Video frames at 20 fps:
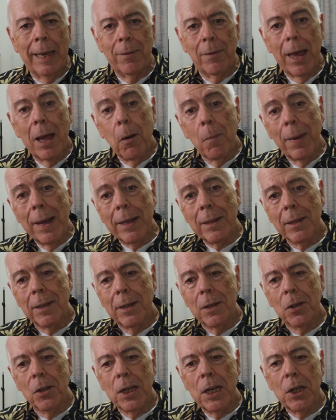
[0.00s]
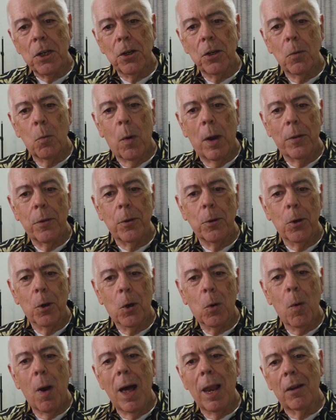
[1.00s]
And they'll make the decision whether
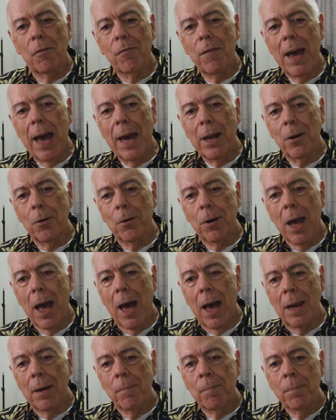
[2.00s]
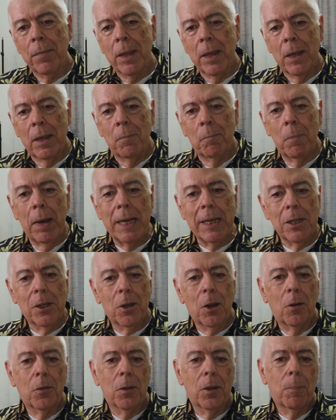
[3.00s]
you're qualified or not,
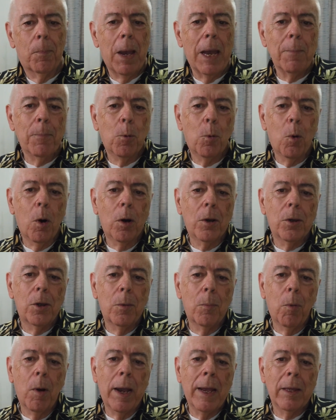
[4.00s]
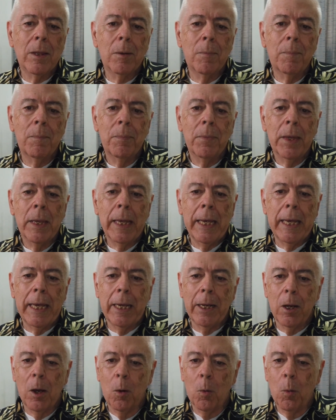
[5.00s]
based on the paperwork you bring them
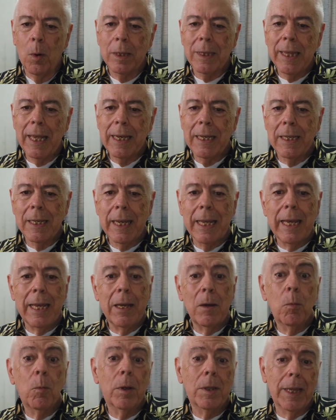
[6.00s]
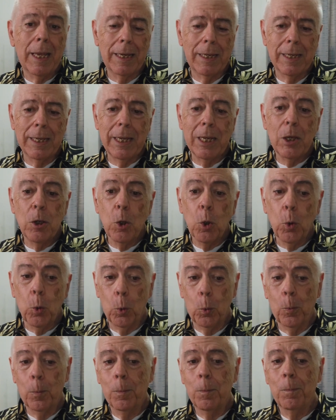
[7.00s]
and on what they see when they see
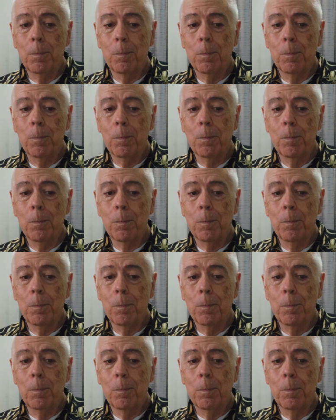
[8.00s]
you.